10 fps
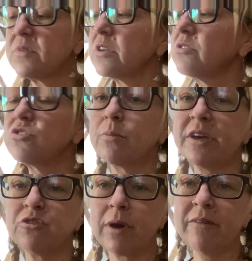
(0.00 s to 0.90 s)
So my
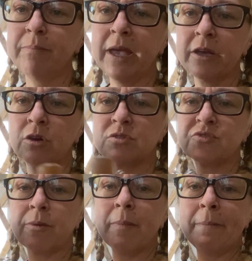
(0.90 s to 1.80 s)
drive band goes
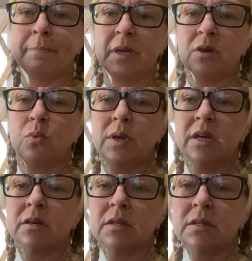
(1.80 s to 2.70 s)
from my big
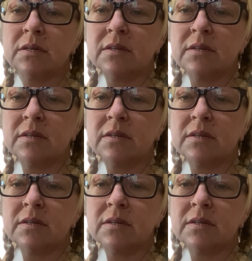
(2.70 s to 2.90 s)
wheel